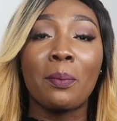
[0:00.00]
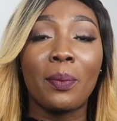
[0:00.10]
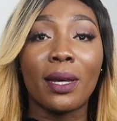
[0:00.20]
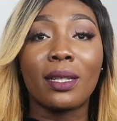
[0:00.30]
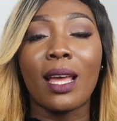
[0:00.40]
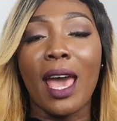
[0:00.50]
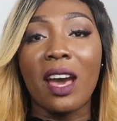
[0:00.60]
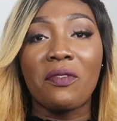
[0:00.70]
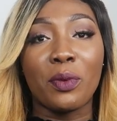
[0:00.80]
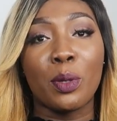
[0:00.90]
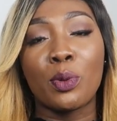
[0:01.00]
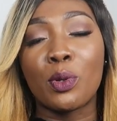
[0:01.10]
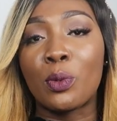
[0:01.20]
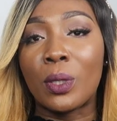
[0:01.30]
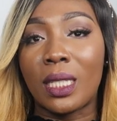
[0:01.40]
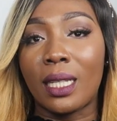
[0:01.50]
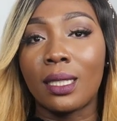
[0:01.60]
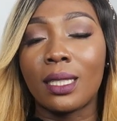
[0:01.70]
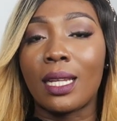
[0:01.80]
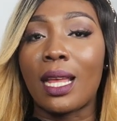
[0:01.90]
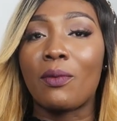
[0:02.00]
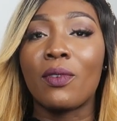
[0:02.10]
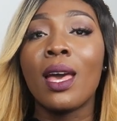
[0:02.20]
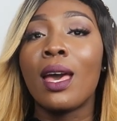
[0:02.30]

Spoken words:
but I have people who did, and I've